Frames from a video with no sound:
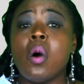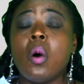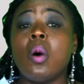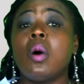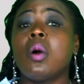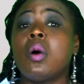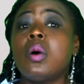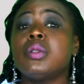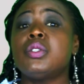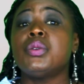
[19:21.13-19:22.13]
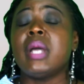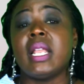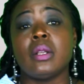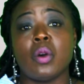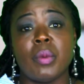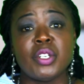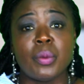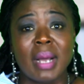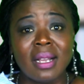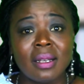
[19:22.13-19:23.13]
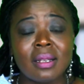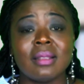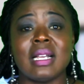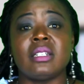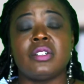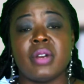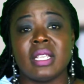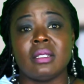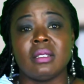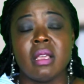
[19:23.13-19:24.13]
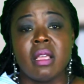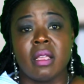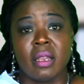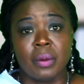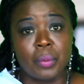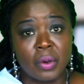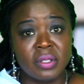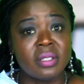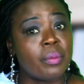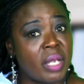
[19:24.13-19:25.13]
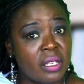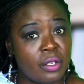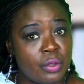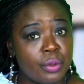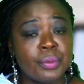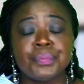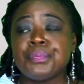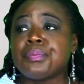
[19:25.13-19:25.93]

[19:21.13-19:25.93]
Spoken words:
or go to any commercial bank that trades in bonds. Many do.